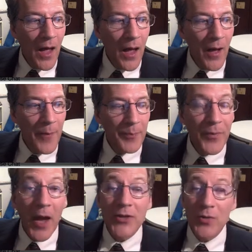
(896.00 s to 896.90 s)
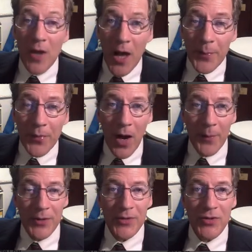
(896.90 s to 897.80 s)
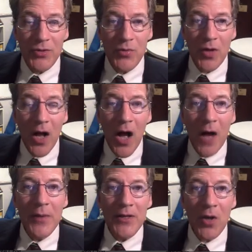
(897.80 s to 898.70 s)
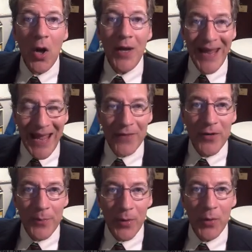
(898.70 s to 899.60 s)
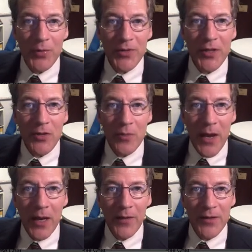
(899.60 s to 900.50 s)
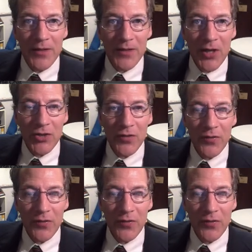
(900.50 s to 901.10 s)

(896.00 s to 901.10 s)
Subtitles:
I do not promise to comment on every post that you make in the discussion